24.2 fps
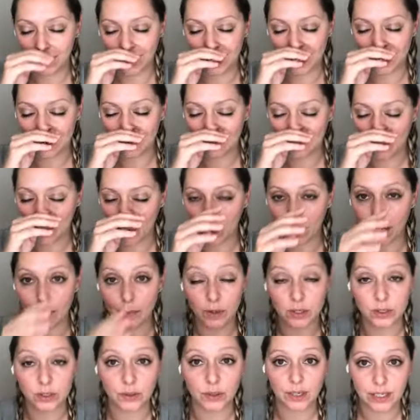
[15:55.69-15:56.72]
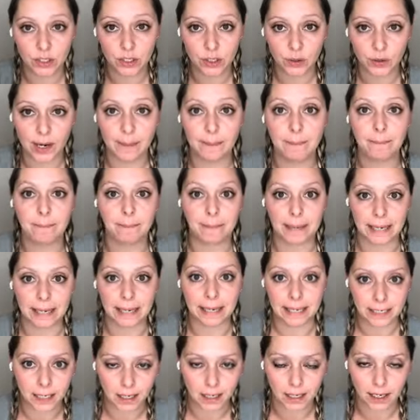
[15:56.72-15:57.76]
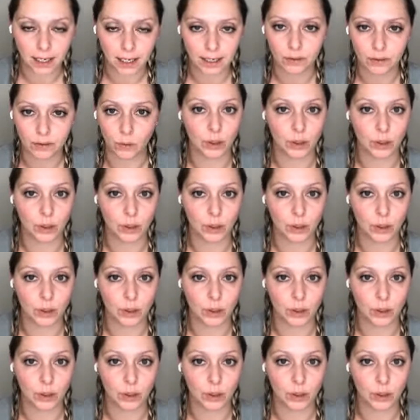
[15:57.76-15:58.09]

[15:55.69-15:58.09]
Um, or I'm also on Instagram, my gut hut,